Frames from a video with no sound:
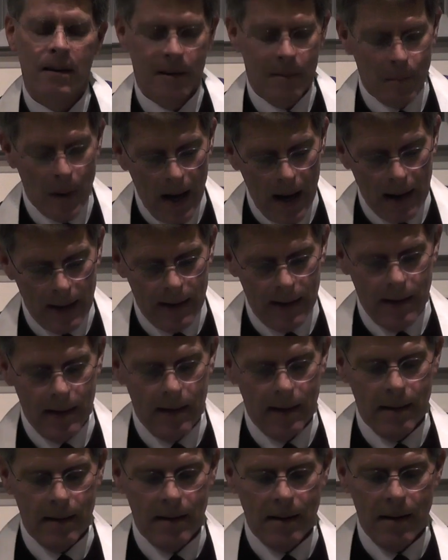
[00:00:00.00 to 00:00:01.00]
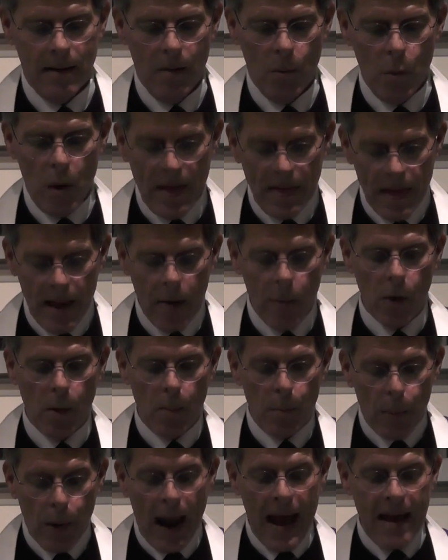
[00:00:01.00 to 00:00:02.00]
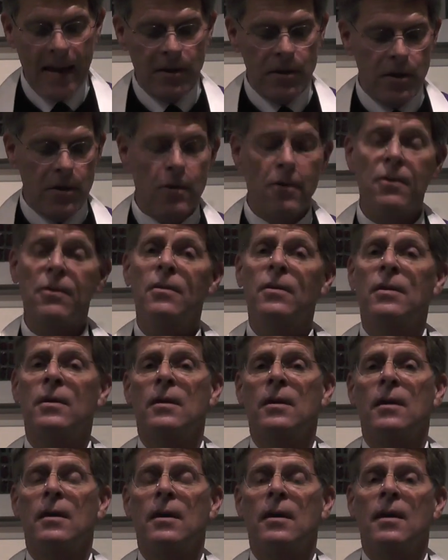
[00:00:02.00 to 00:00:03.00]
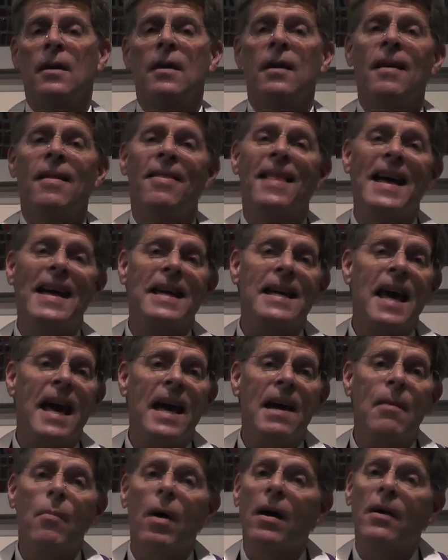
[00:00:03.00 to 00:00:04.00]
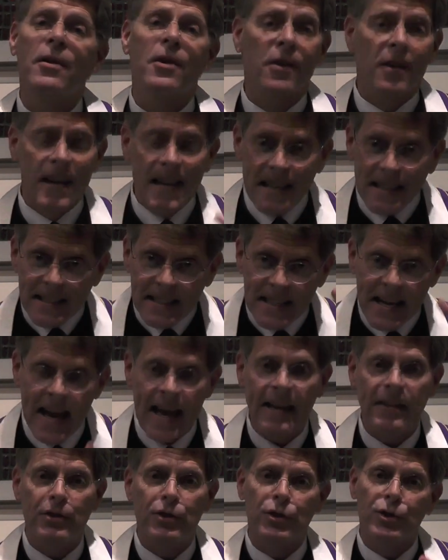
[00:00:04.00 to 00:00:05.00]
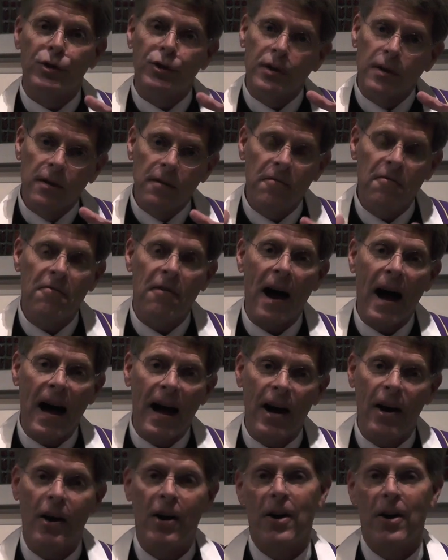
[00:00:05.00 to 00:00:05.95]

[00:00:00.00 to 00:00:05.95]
But when they were brand new, they came under intense fire.